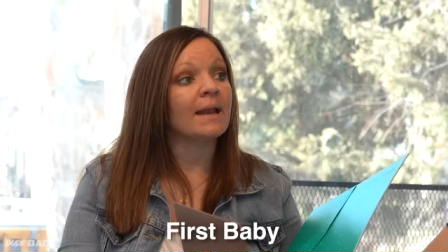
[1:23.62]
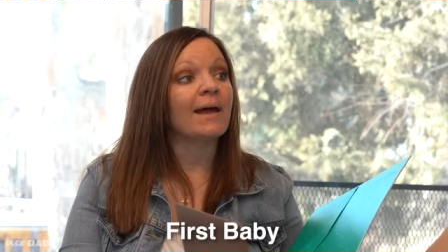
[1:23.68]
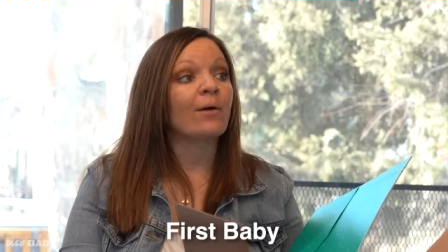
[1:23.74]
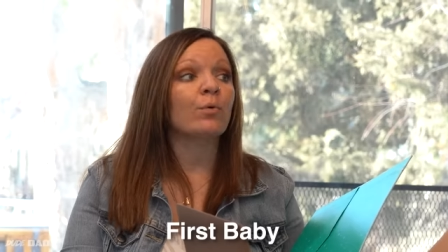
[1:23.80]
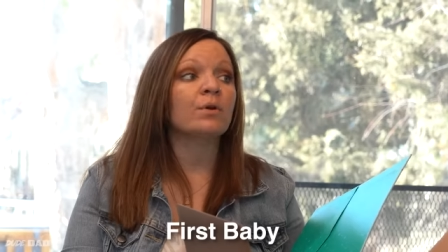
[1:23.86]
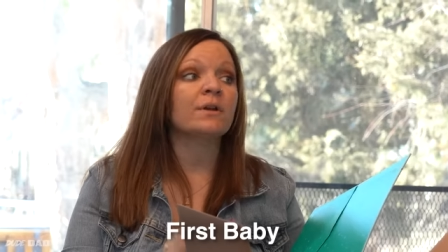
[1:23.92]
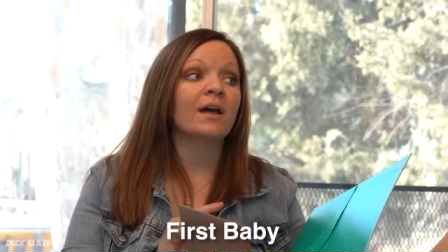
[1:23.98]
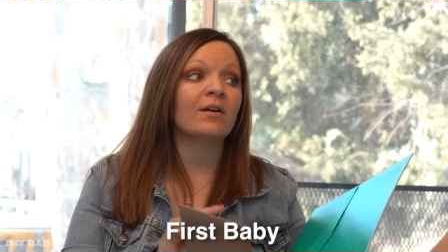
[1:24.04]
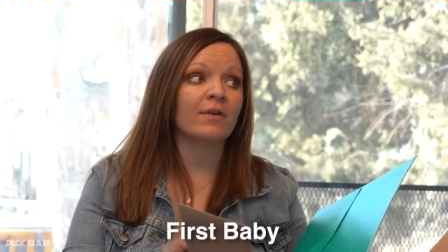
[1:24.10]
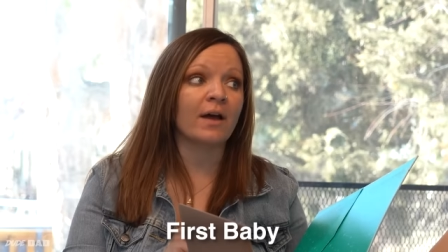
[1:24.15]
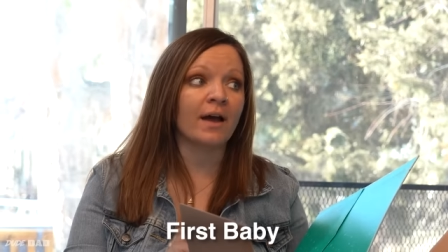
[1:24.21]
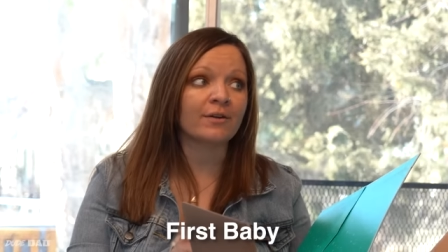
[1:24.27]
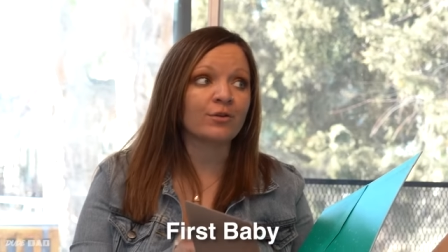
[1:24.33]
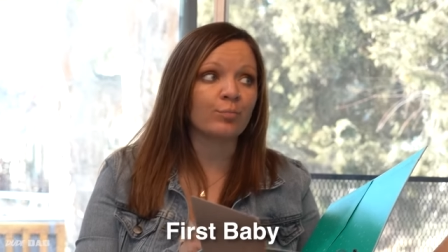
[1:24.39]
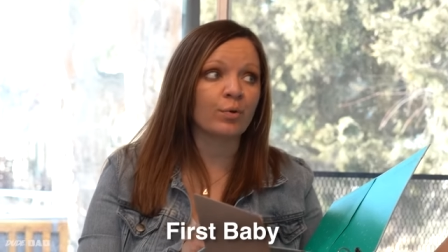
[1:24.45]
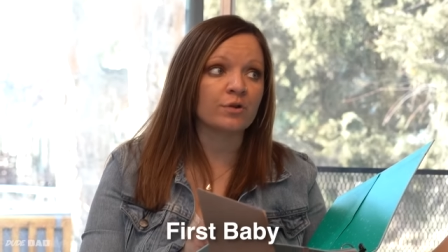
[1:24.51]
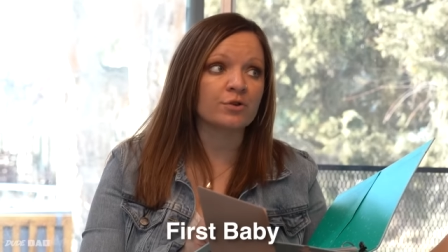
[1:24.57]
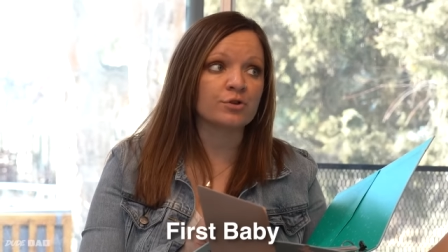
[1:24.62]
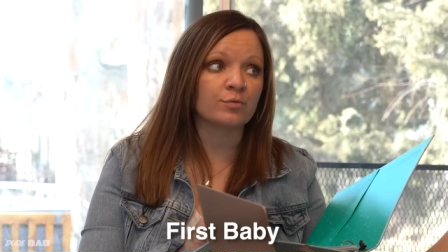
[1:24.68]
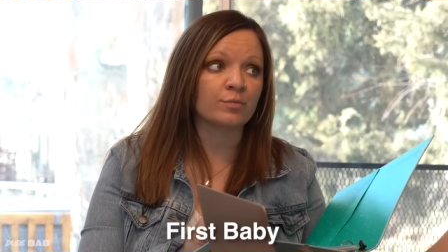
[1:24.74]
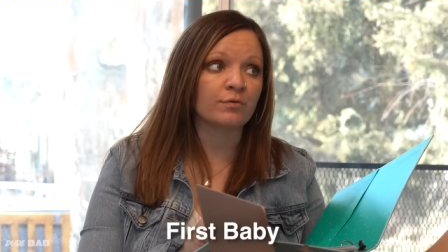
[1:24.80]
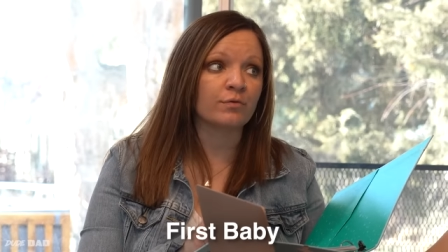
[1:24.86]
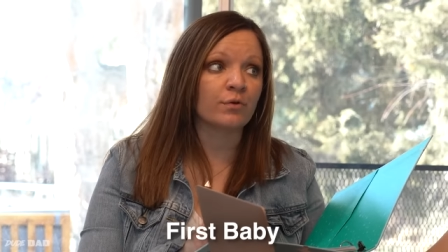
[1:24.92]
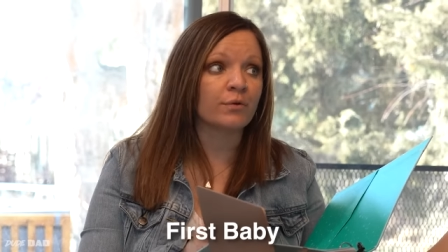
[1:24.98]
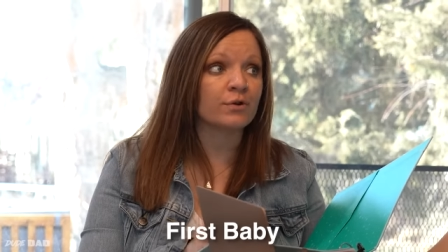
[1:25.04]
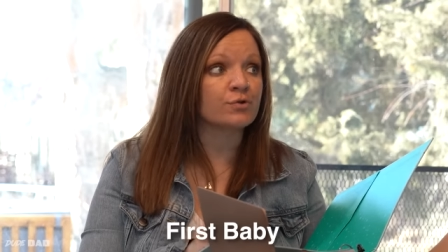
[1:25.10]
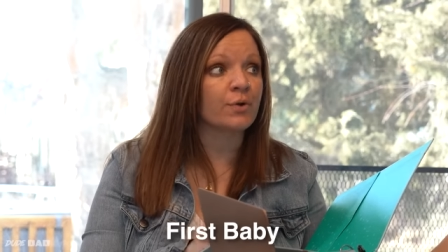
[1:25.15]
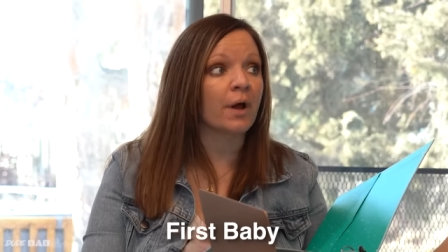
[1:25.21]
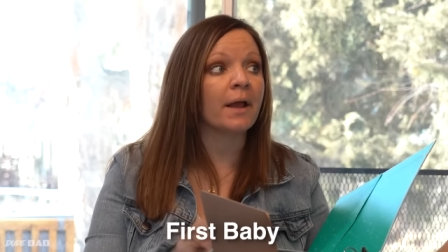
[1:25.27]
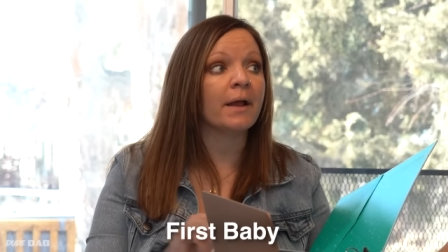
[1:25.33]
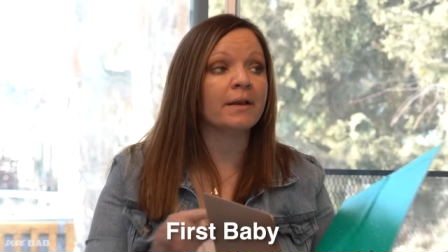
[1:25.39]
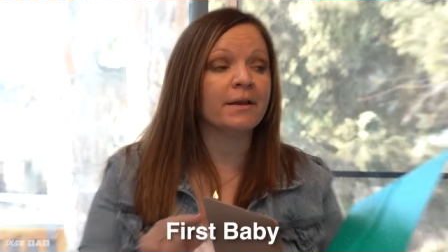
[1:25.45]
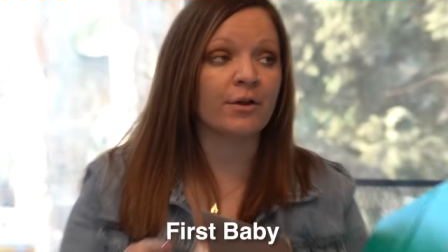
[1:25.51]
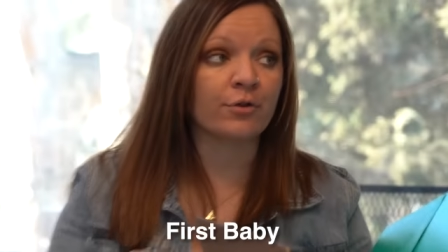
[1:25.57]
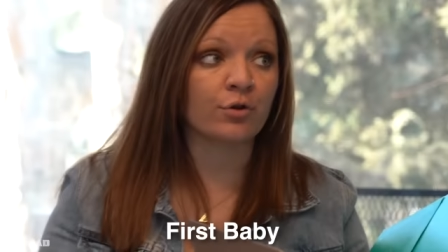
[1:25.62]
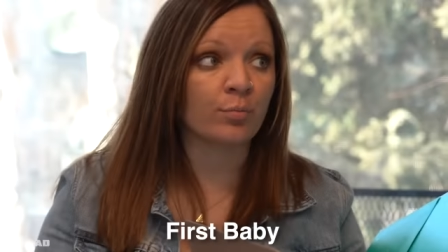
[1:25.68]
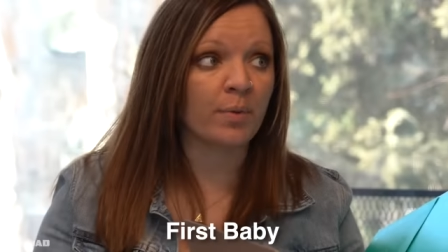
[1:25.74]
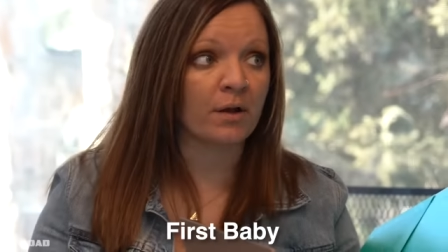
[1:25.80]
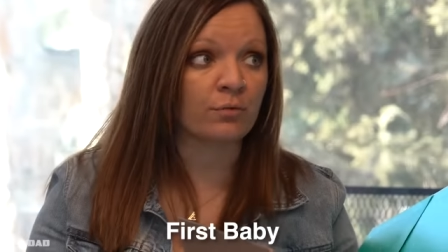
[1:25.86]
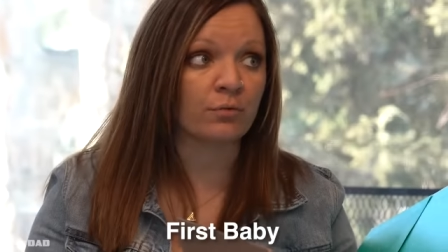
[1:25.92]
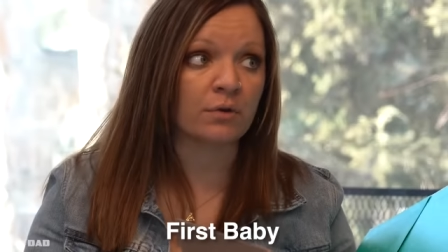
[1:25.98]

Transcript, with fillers: And I want to have acupuncture before we try any other pain